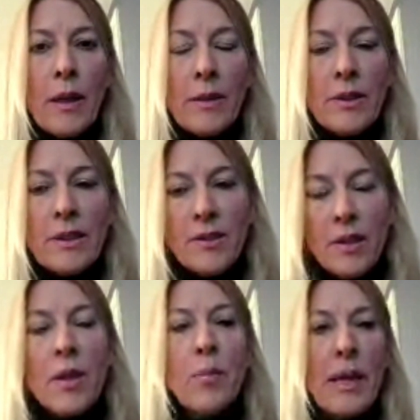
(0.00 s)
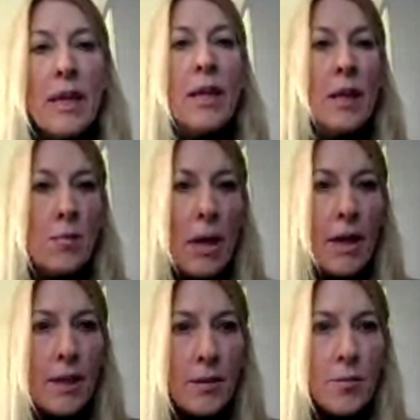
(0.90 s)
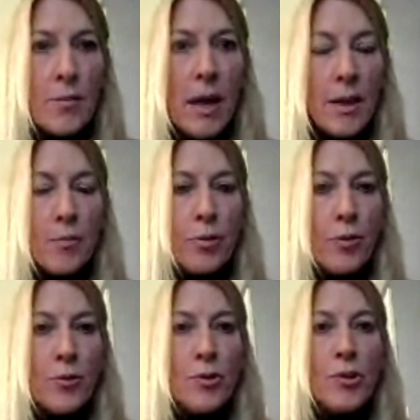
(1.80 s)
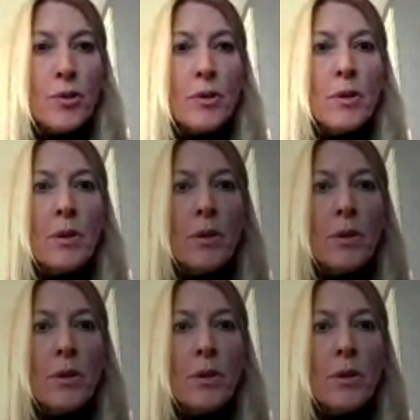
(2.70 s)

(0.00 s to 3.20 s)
at least in the beginning, my approach.